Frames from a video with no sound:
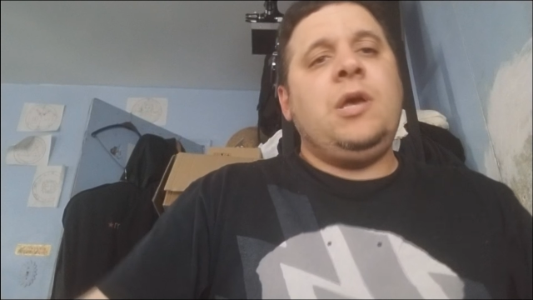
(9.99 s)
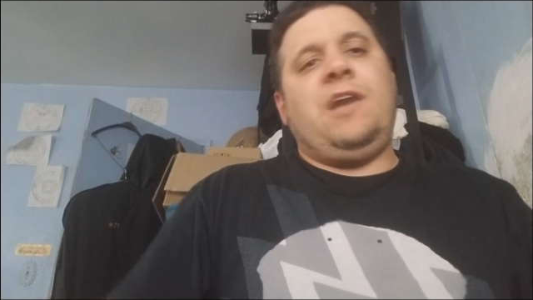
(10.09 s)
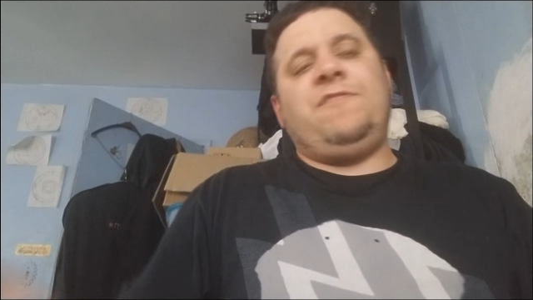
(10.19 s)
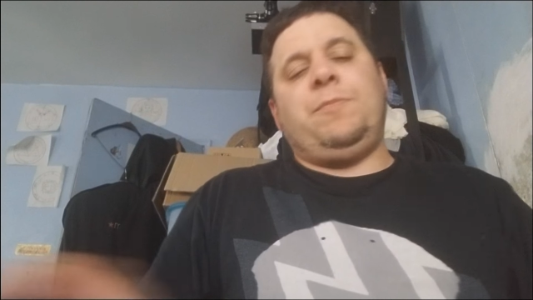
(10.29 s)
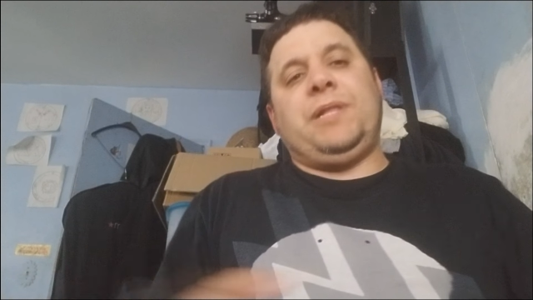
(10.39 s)

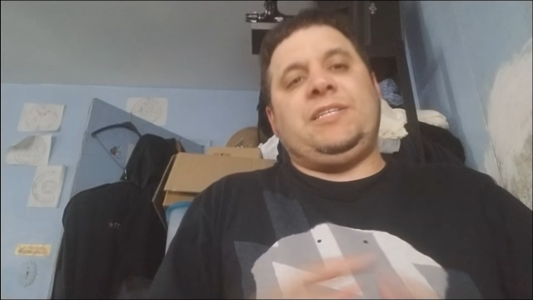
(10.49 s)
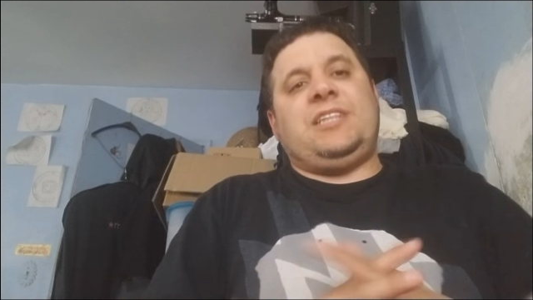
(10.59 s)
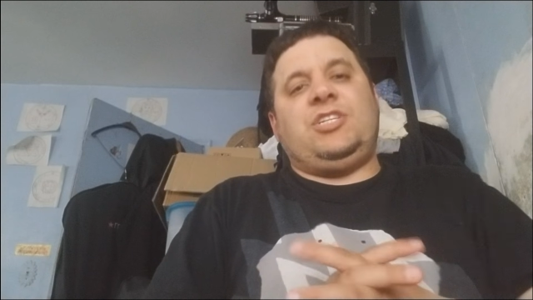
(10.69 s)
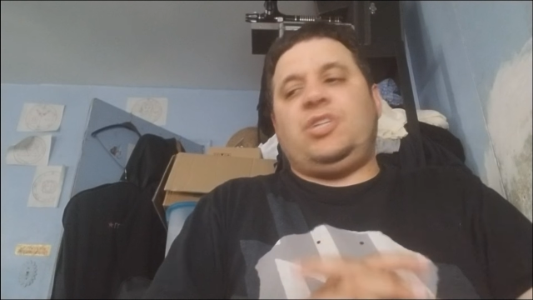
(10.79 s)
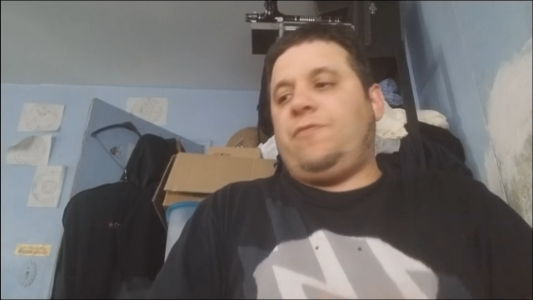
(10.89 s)
of the
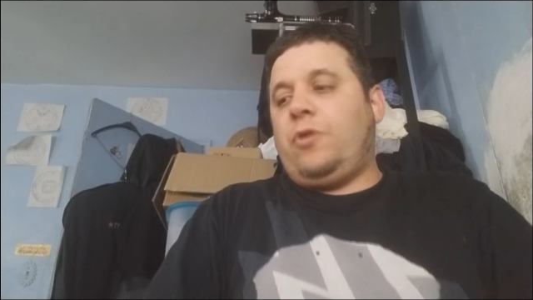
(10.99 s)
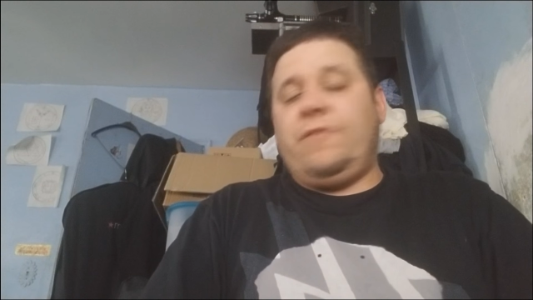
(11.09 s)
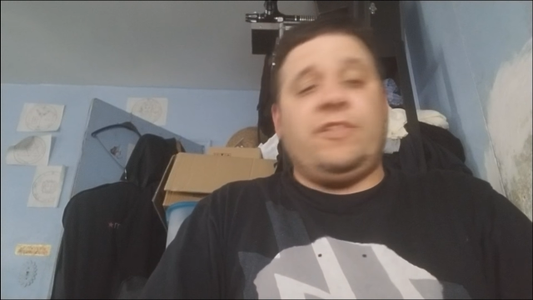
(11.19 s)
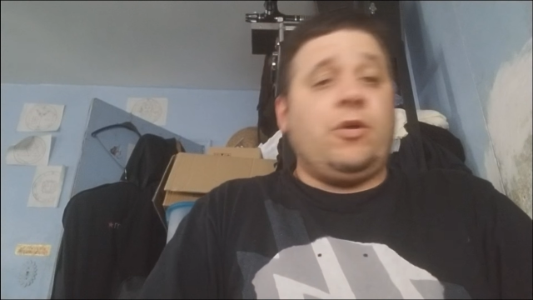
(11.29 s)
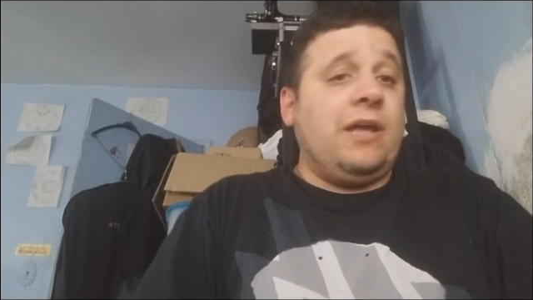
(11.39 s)
PlayStation 4
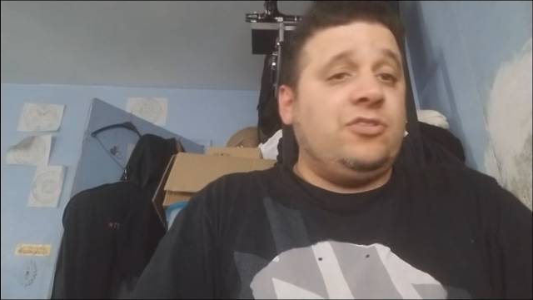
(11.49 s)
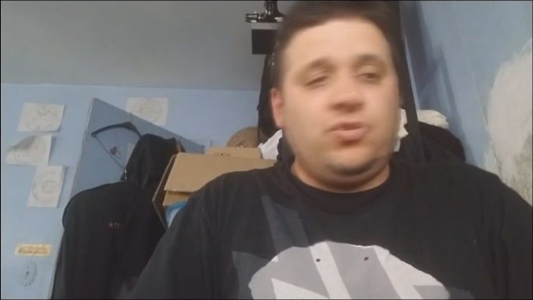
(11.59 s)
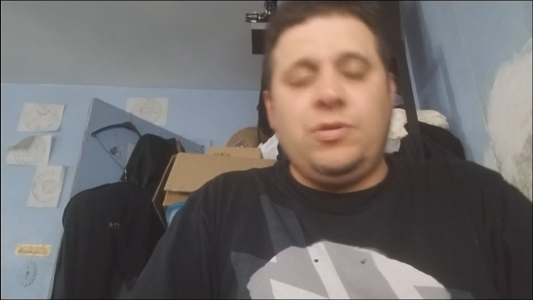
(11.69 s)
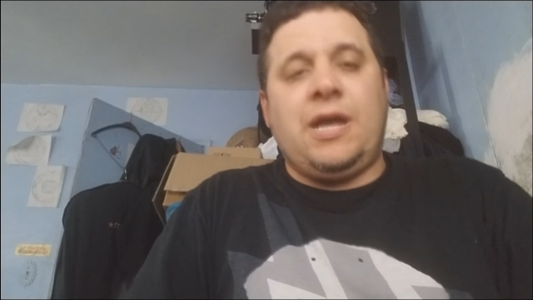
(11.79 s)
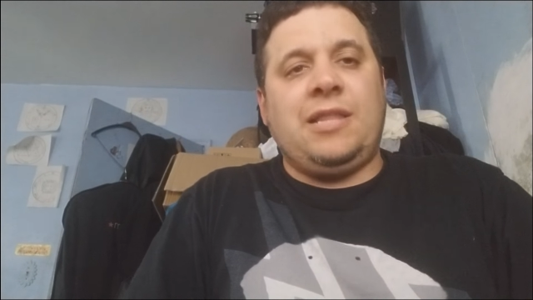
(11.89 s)
even though I
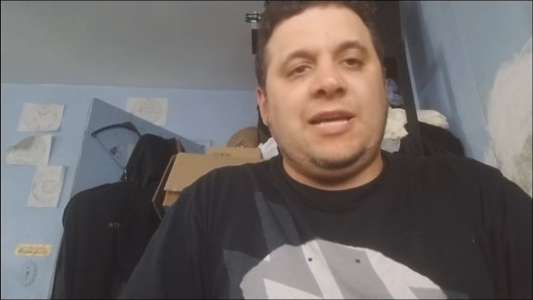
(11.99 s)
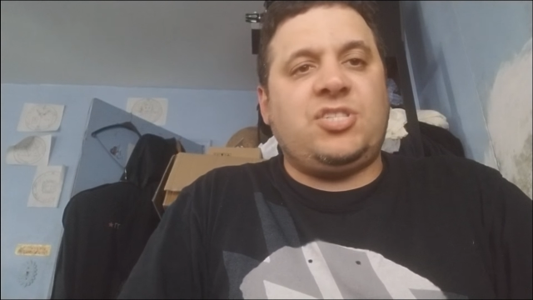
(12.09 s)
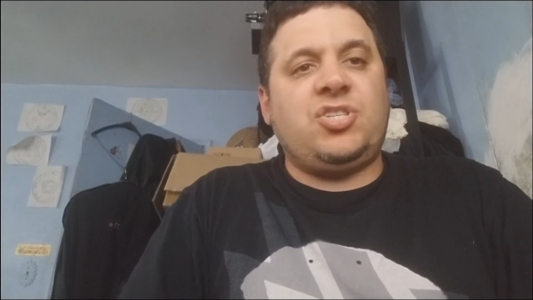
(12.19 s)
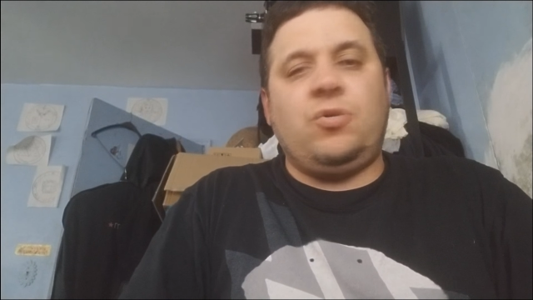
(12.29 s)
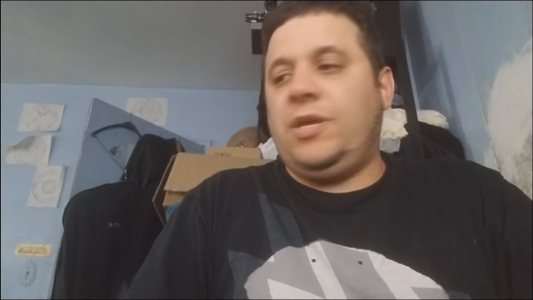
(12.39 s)
do not like
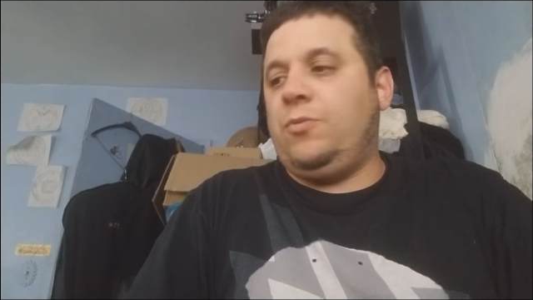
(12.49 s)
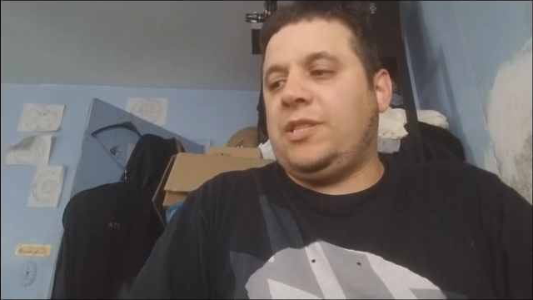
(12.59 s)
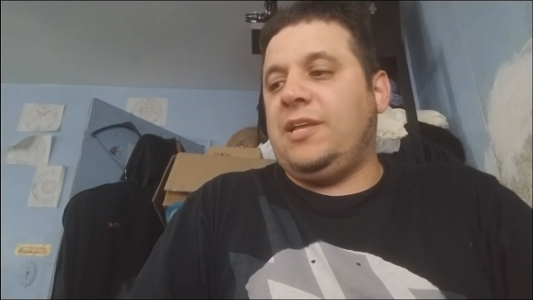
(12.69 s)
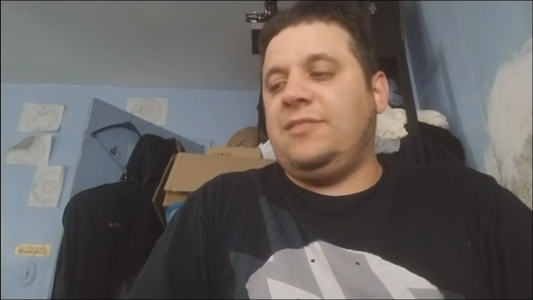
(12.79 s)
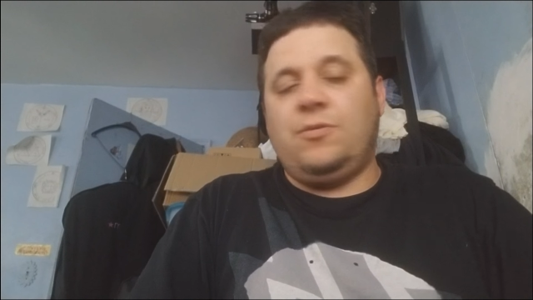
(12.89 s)
Sony
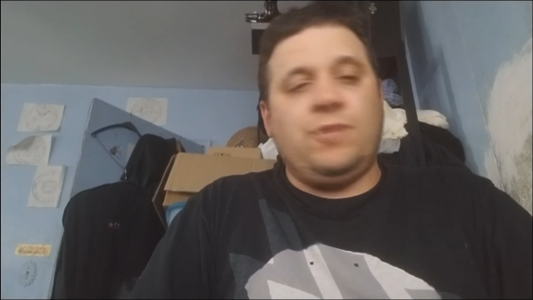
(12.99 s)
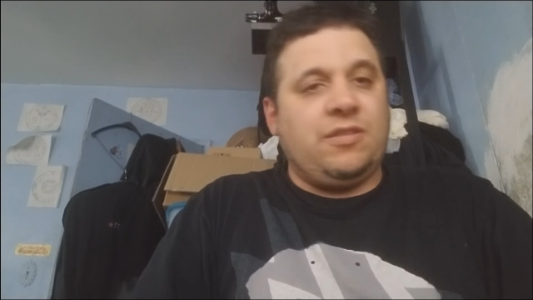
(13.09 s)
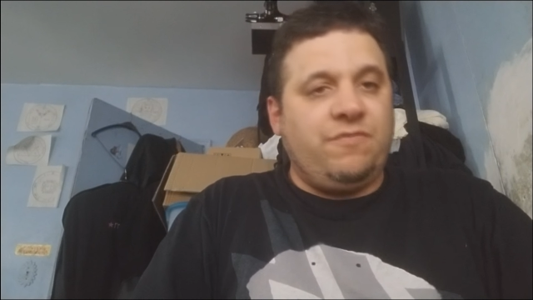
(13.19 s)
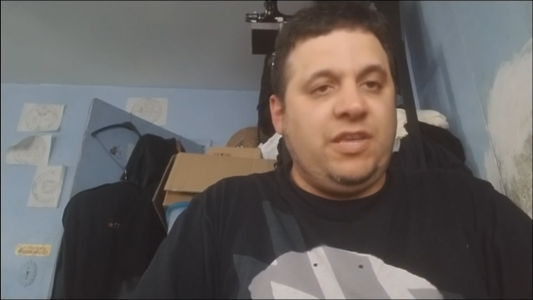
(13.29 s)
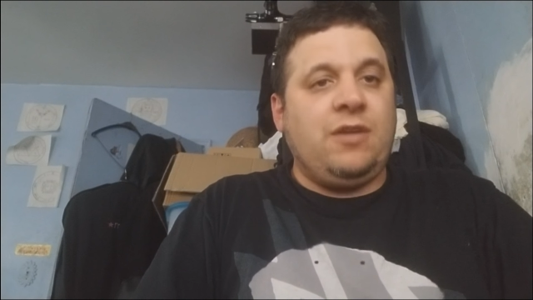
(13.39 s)
what they did with
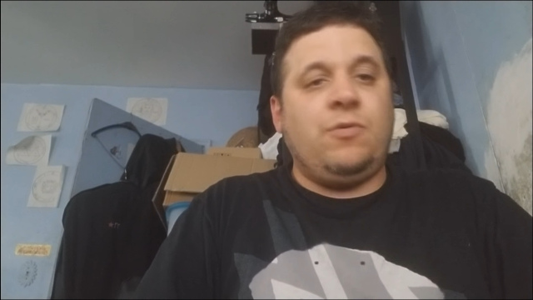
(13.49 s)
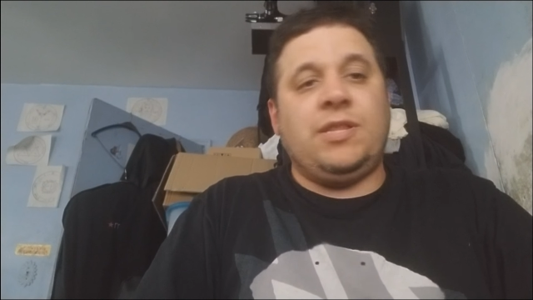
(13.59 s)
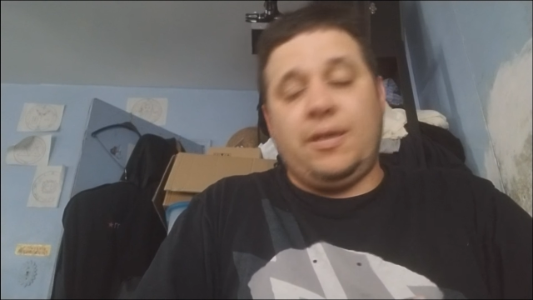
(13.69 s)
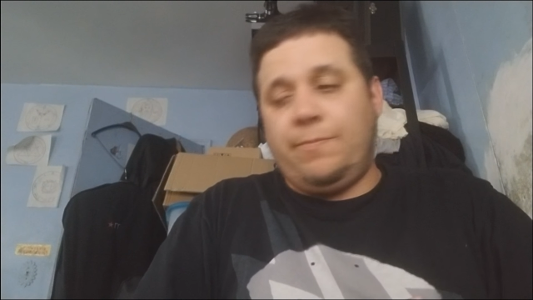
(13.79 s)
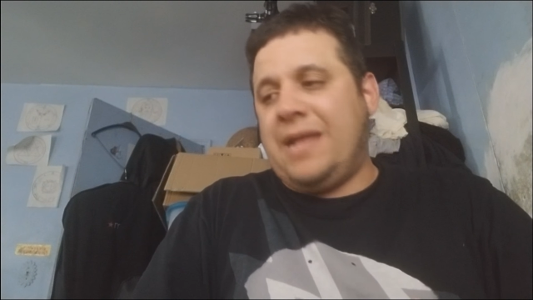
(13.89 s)
the Vita when
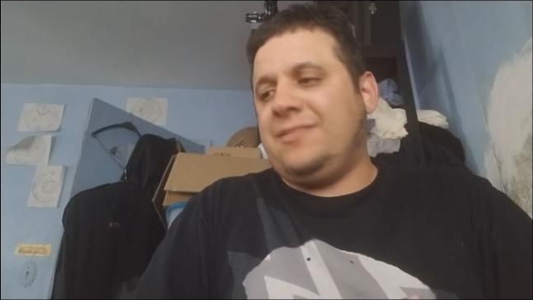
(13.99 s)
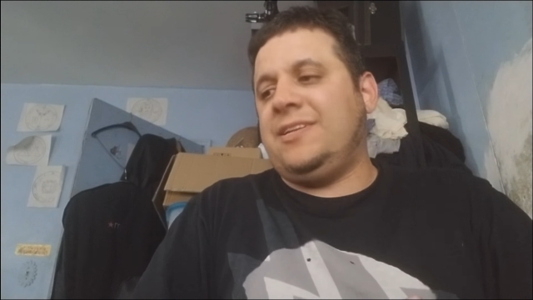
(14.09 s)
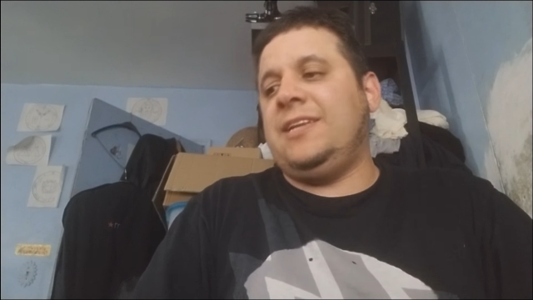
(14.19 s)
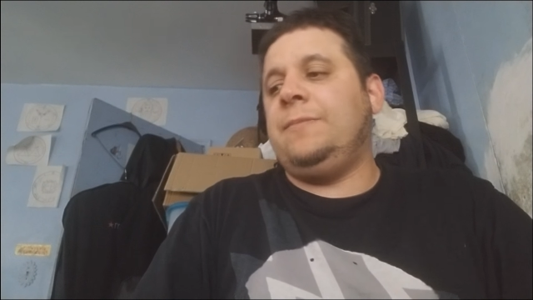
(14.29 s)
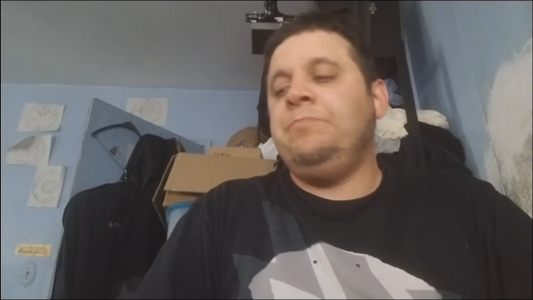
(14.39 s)
they
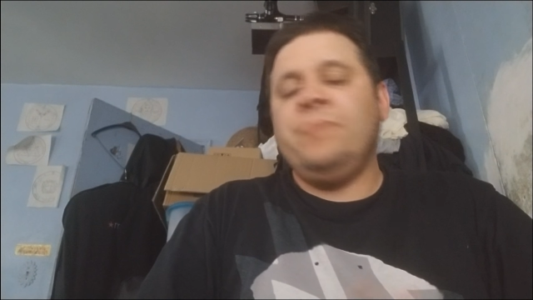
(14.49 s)
abandoned it